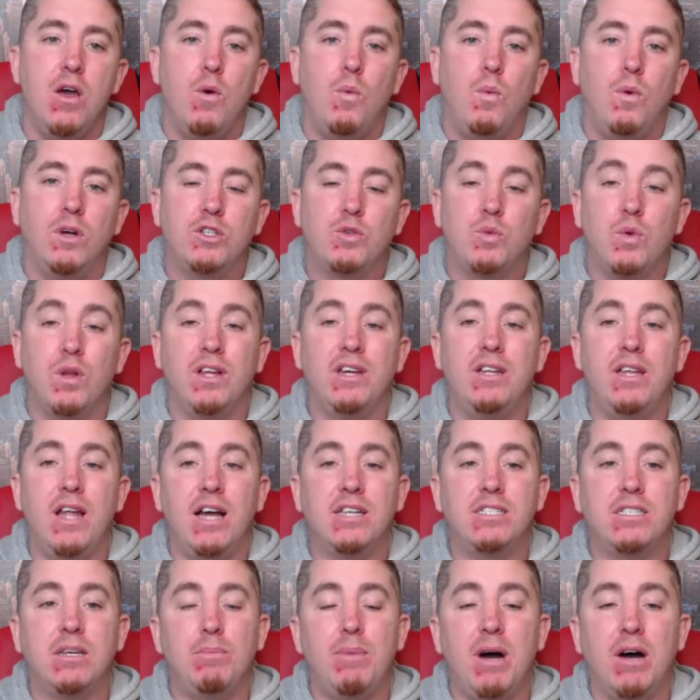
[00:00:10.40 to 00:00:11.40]
what's really
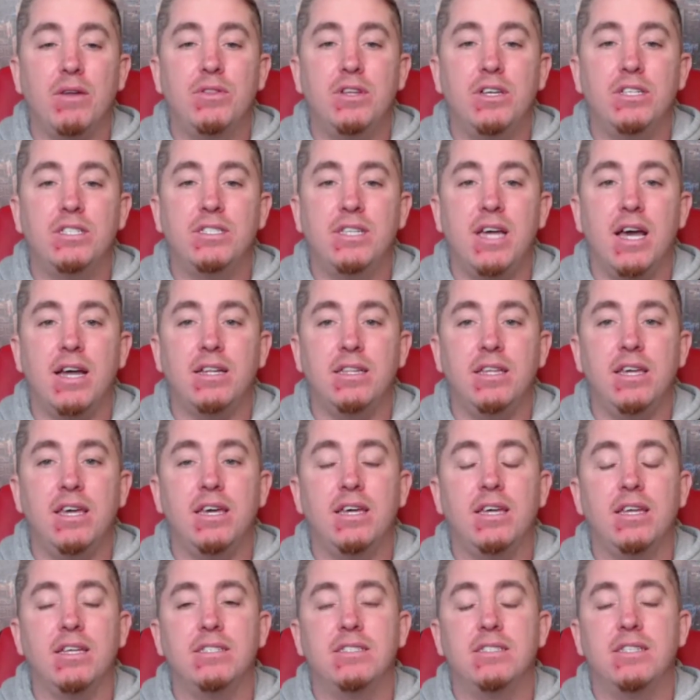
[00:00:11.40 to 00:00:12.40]
nice about this
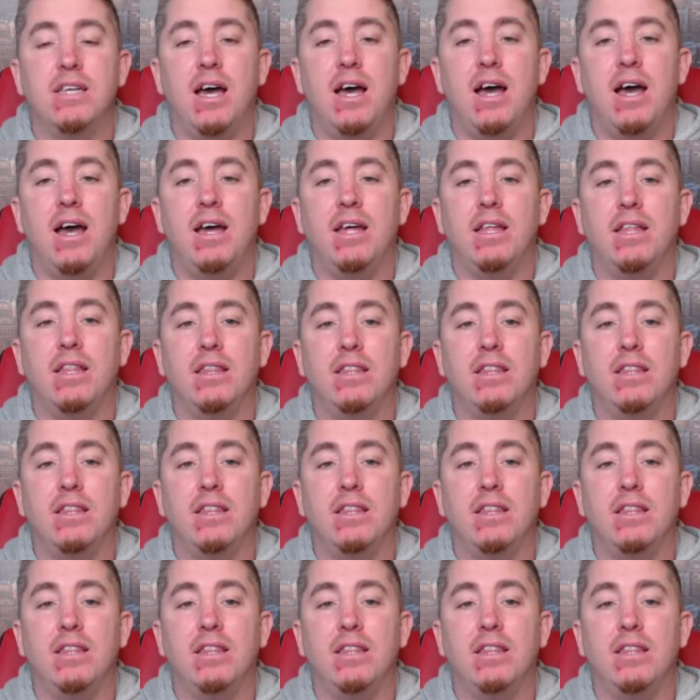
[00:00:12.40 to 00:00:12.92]
technique is that